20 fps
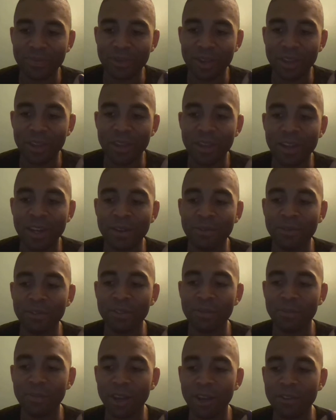Then I
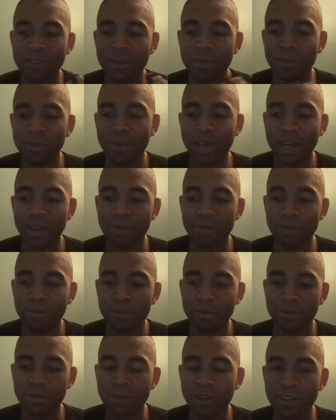was able to move out through
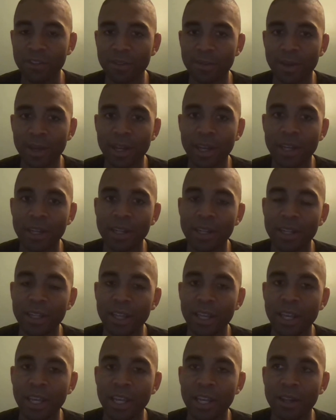some friends of mine
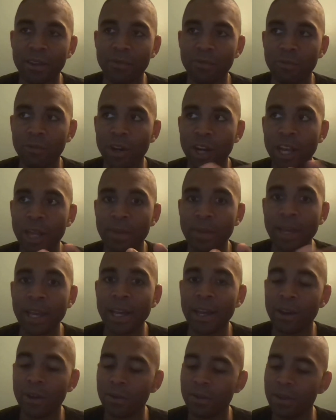and where I am
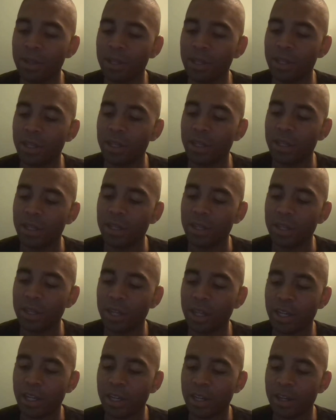now.
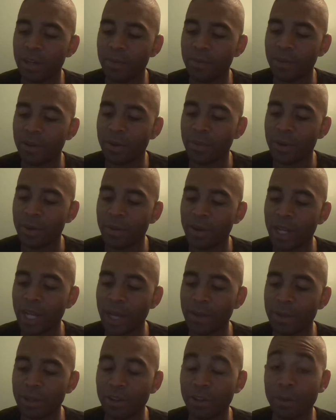But I remember I
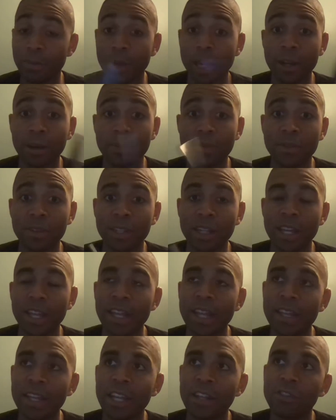had to declare
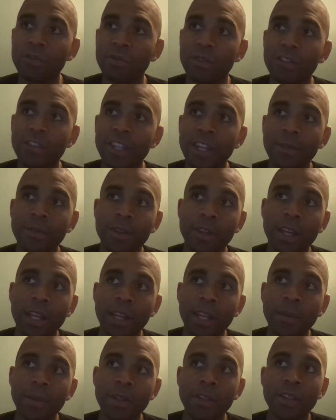bankruptcy at the age of 27.
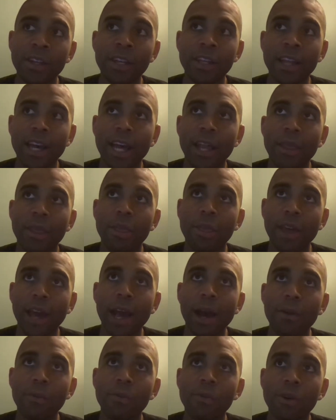And let me tell you
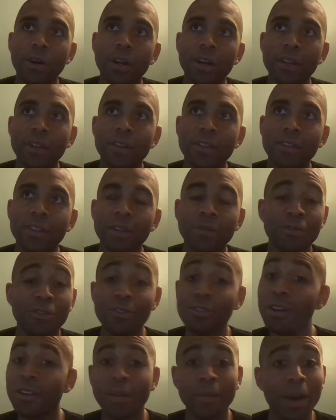that was, and I'm
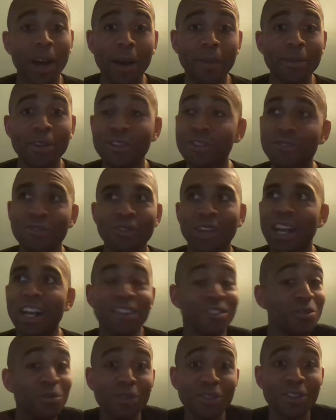still having mom issues. Like, I
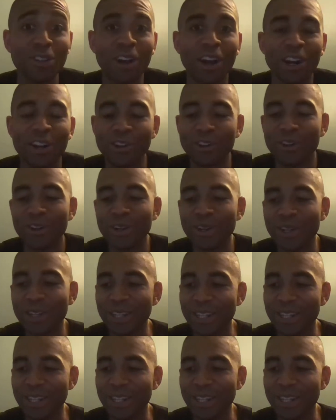still wasn't talking to her.